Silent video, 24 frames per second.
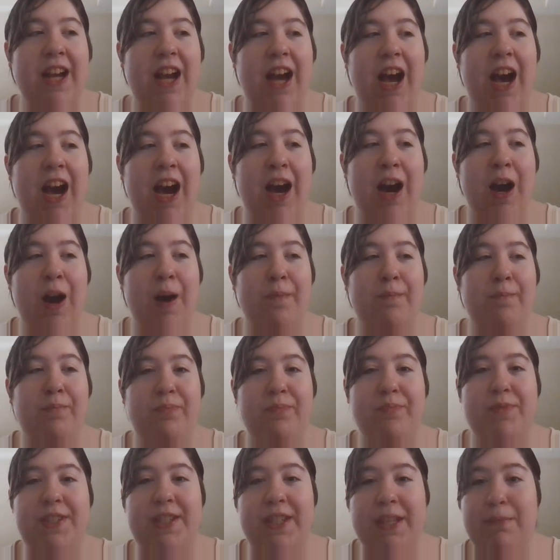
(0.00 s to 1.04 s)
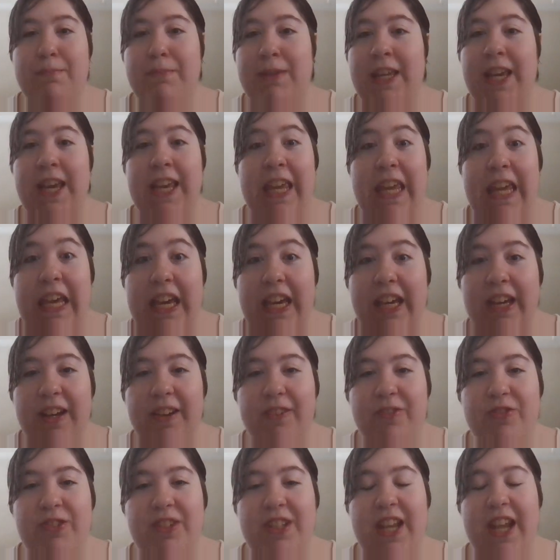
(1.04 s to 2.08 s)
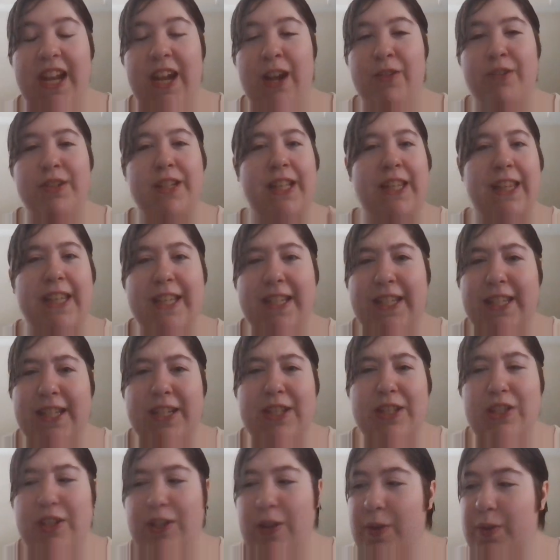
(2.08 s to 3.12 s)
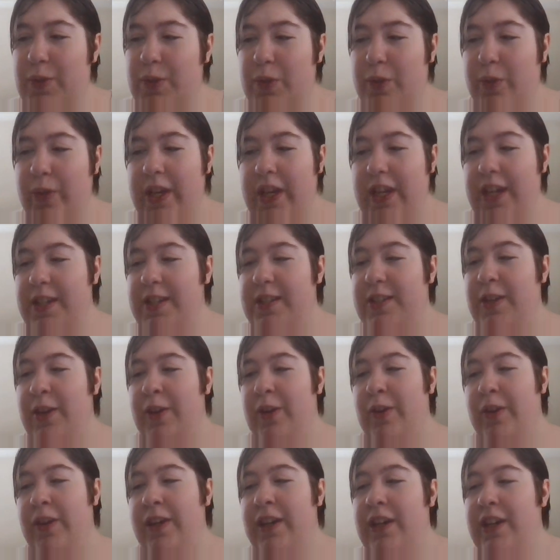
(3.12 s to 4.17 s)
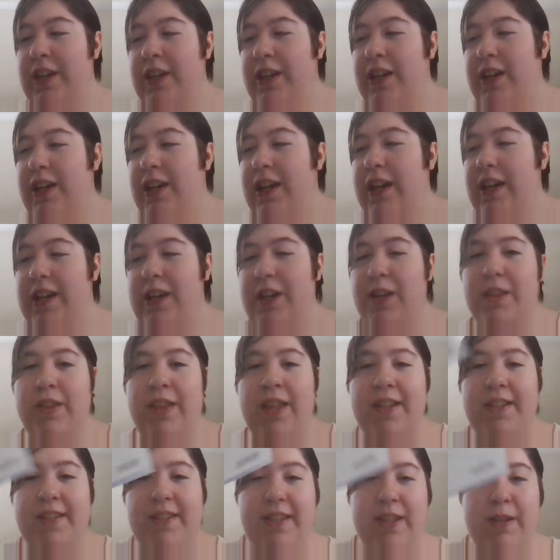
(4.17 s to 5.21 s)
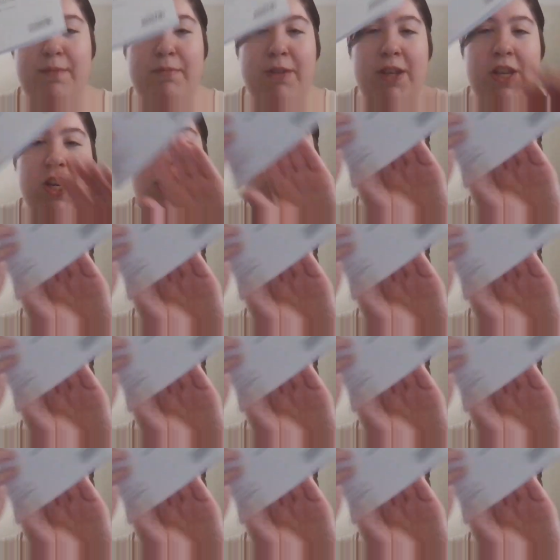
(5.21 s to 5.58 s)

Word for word: um, sent me a gift, and I was like, this is so sweet. So, they sent me a